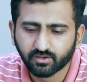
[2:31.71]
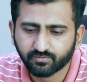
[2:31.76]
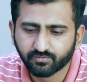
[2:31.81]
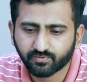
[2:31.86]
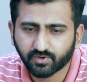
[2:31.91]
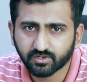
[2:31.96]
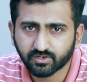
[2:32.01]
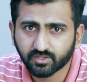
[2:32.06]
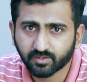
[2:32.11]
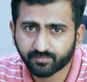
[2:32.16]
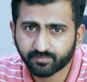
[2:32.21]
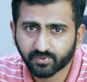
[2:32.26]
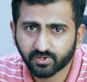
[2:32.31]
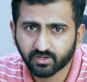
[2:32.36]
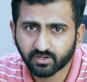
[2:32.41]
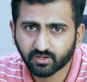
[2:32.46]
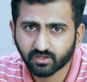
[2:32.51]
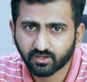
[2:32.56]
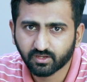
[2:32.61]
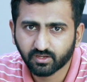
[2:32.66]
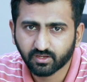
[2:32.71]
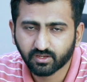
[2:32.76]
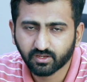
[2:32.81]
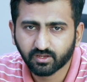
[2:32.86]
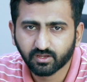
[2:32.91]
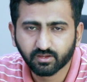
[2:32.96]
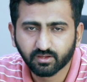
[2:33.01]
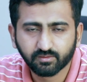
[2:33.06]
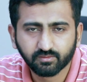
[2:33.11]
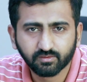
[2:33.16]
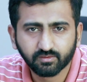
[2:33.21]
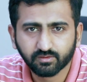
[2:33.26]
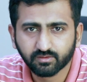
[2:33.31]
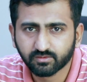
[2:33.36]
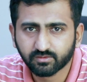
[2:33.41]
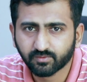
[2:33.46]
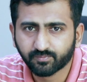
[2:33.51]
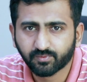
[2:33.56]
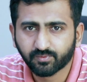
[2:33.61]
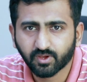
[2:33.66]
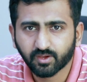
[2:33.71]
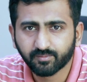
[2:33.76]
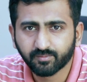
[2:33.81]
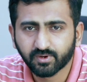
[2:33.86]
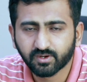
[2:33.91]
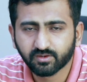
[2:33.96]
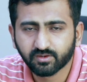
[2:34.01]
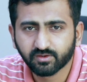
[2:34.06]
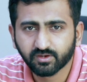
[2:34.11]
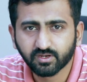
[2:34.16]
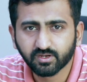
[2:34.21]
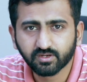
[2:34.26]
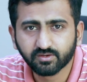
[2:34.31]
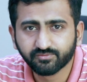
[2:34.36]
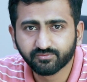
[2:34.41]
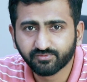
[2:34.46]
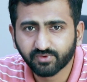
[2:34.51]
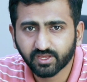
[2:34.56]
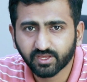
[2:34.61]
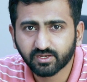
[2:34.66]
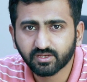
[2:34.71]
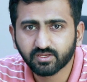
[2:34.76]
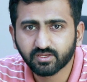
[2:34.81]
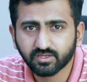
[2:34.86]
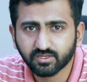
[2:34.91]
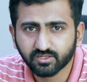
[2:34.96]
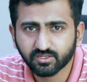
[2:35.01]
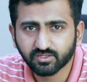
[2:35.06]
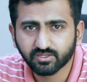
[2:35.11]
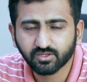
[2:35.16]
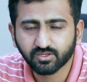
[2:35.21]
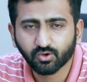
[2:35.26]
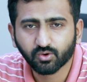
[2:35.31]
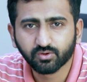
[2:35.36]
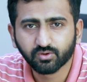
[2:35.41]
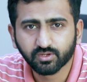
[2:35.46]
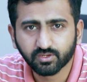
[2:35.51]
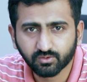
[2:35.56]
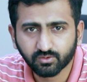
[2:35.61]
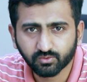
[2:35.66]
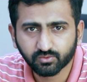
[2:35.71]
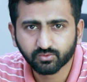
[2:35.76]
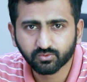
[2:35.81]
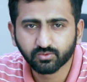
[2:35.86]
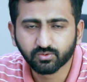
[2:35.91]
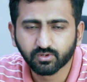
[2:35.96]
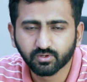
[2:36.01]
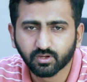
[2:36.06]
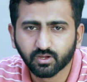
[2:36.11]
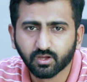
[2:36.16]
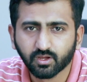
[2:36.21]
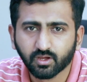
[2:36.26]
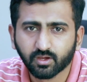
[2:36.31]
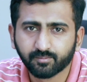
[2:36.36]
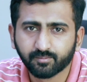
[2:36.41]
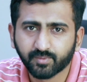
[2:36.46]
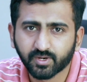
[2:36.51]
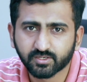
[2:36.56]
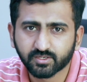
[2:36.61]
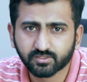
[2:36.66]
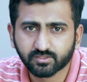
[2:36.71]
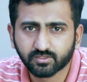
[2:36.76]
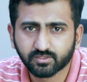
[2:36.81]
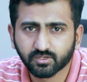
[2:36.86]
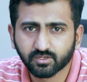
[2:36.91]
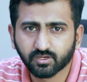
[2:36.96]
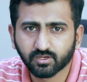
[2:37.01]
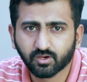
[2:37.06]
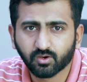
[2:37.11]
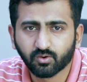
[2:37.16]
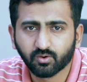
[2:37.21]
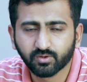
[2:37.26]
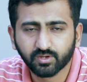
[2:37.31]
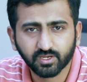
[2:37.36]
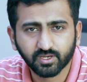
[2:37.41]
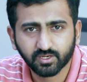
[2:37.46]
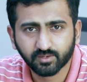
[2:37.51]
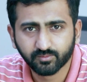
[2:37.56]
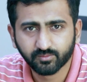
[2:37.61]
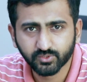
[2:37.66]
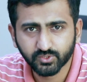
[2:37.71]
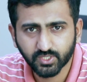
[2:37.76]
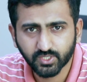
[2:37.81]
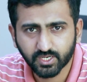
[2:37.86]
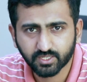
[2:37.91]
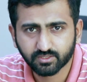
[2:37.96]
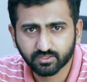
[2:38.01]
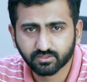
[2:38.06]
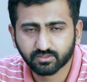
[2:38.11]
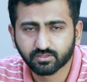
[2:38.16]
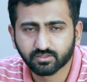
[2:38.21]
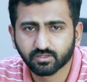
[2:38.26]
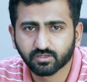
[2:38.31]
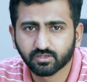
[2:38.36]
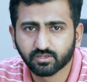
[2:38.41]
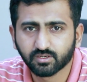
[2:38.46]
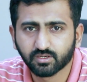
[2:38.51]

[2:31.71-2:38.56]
For example, deployment is very easy on Heroku, but on AWS